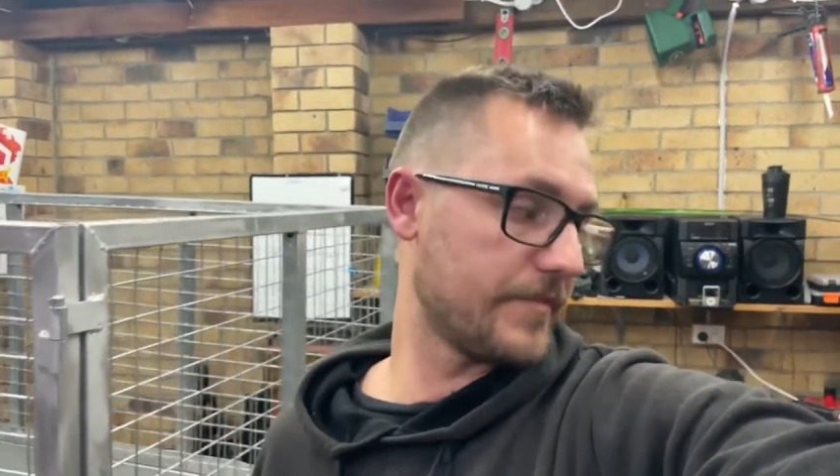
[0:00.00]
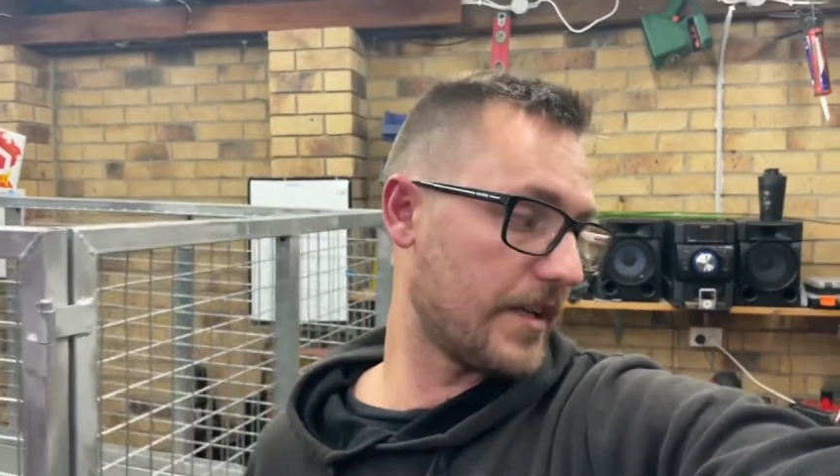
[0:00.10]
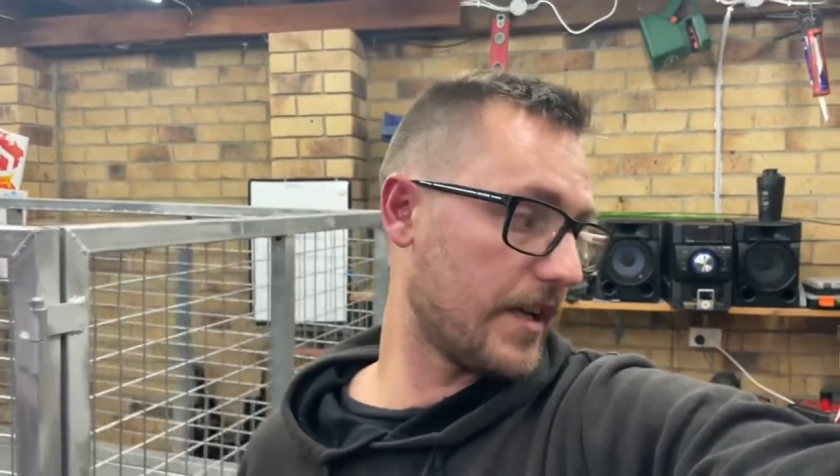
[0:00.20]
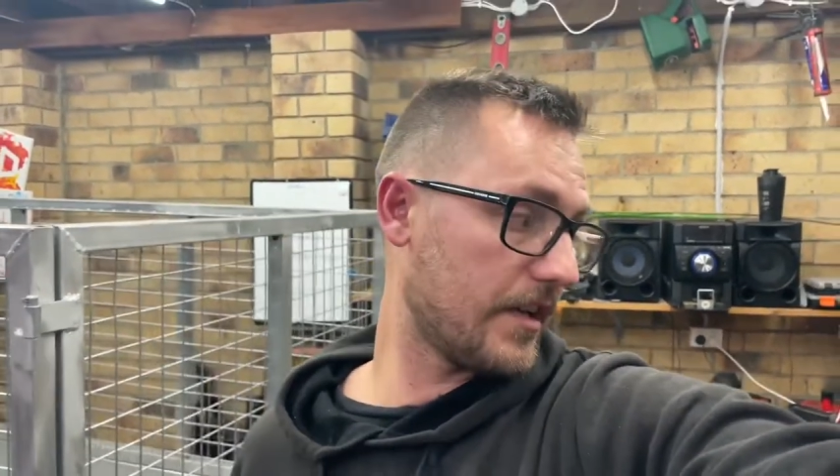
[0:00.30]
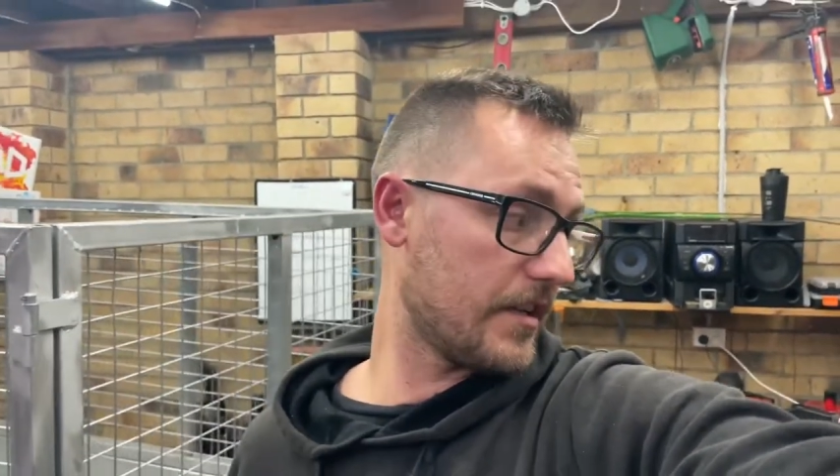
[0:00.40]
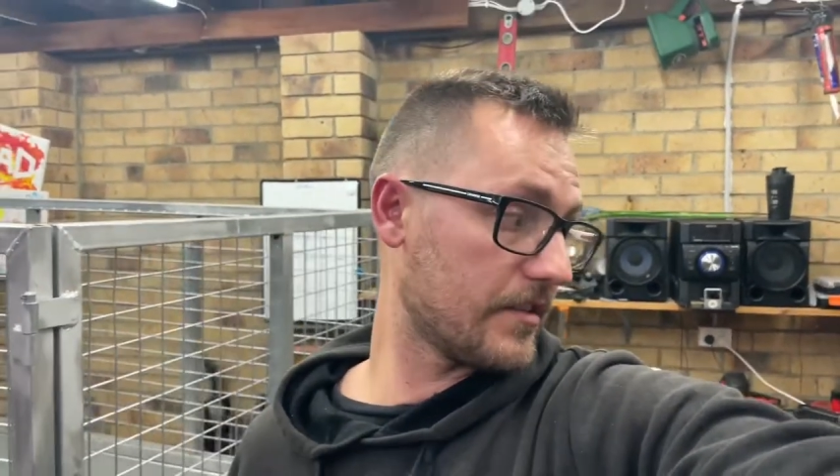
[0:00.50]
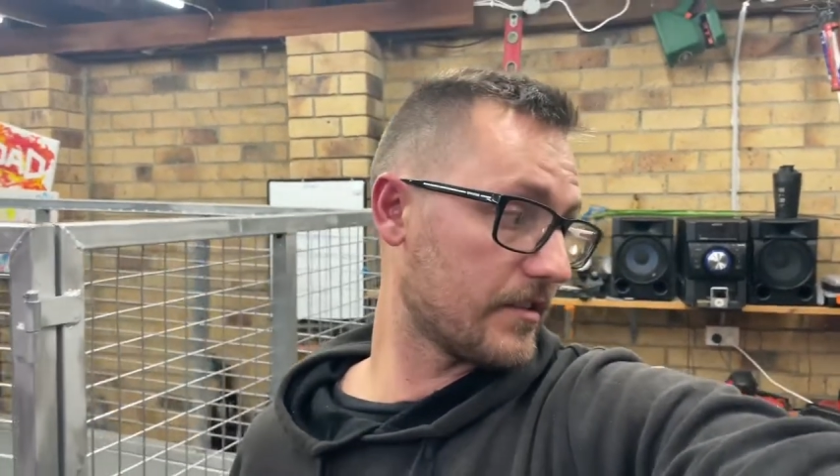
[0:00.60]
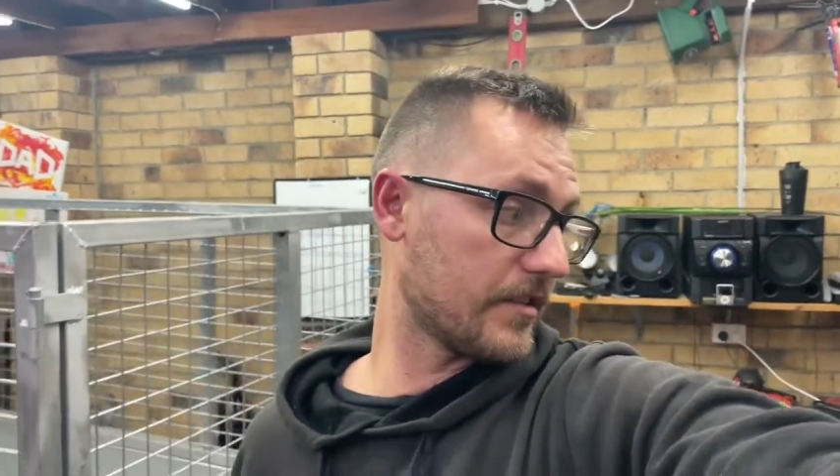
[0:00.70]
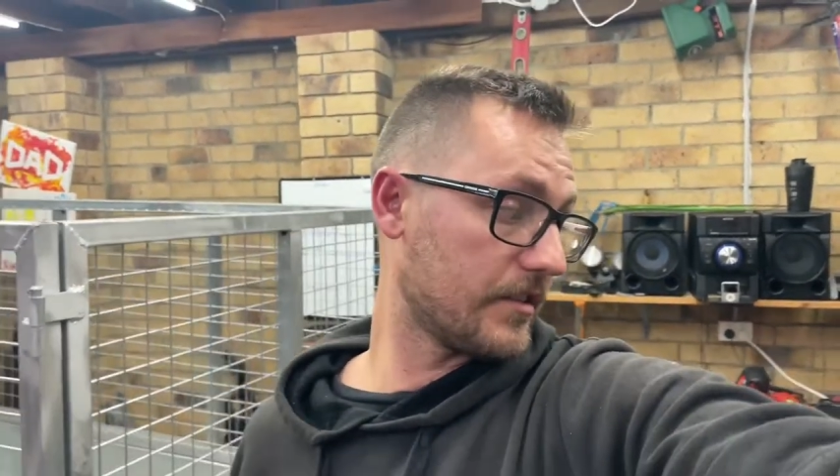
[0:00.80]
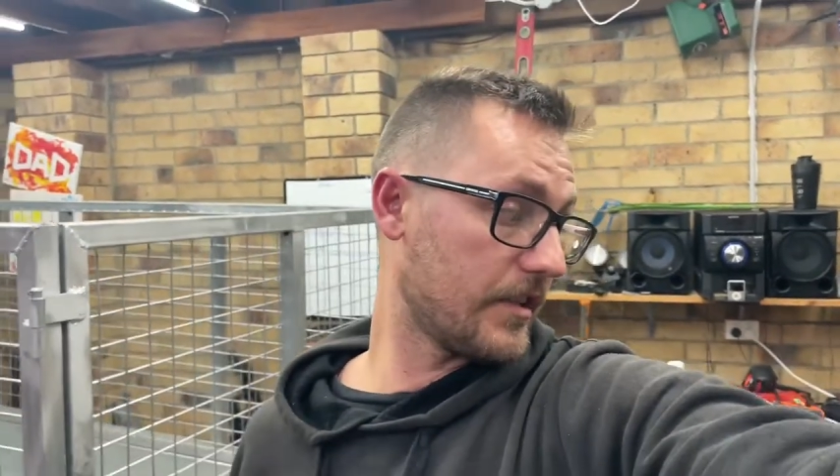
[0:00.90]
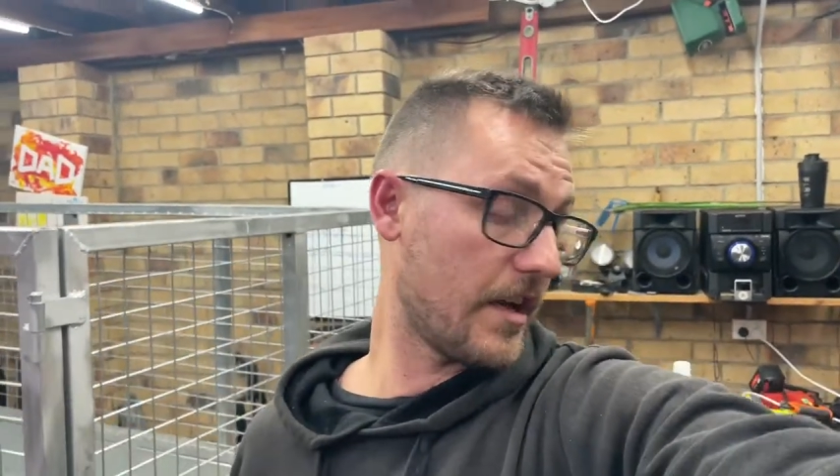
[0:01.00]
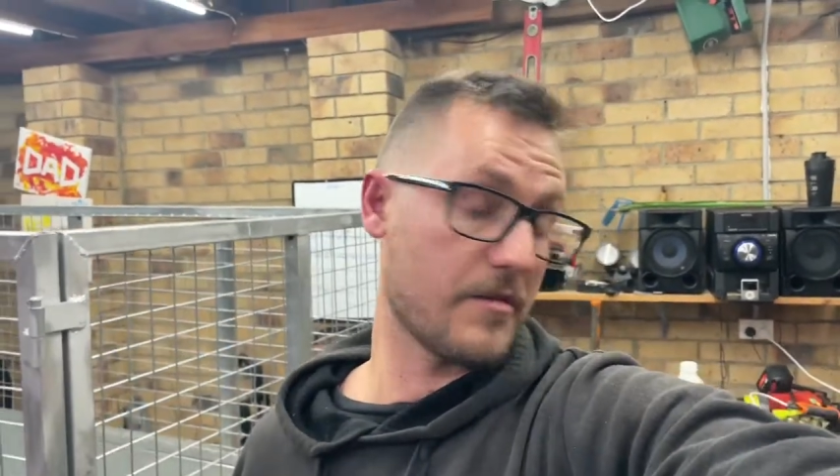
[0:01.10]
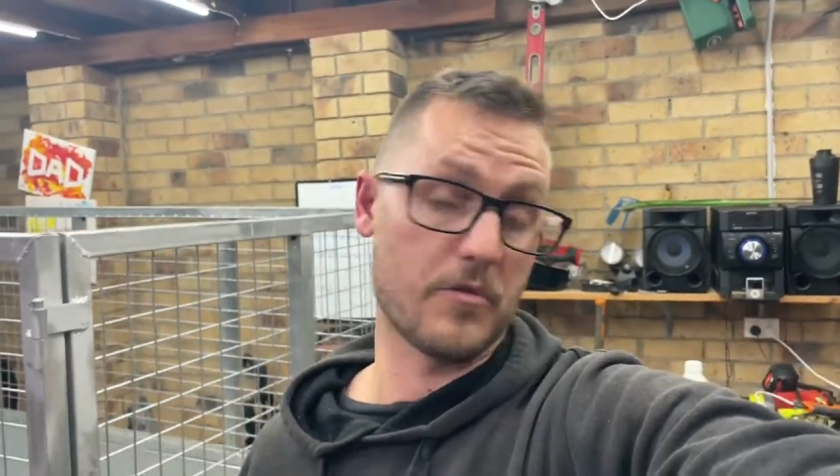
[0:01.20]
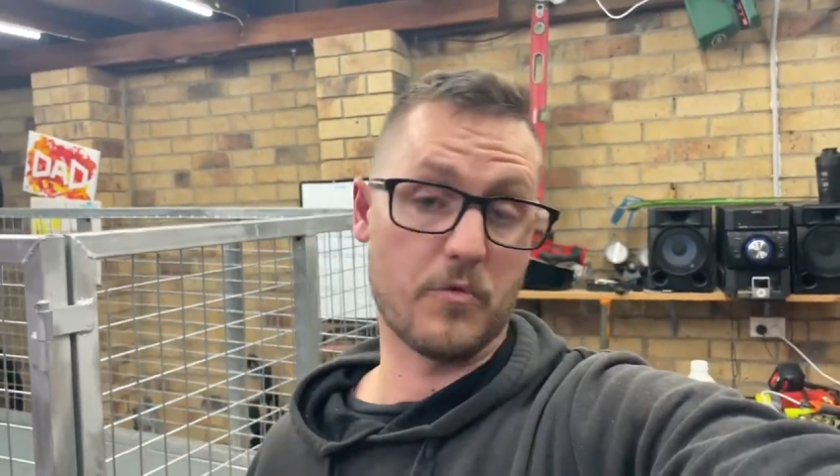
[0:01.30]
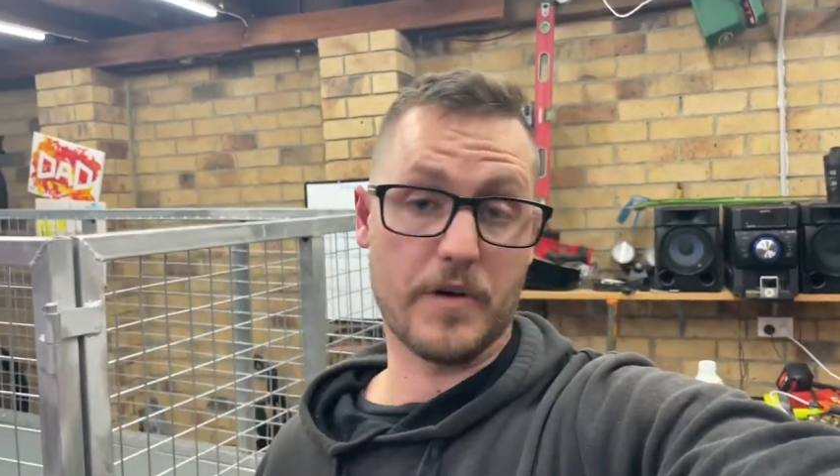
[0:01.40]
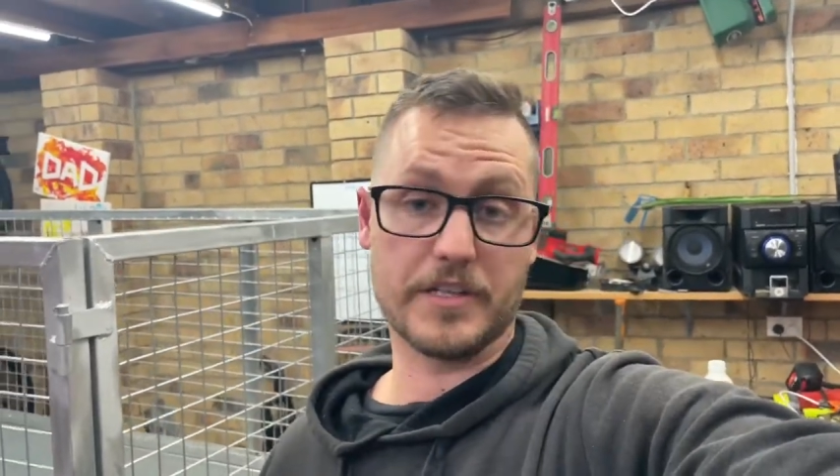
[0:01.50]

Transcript: and yeah, get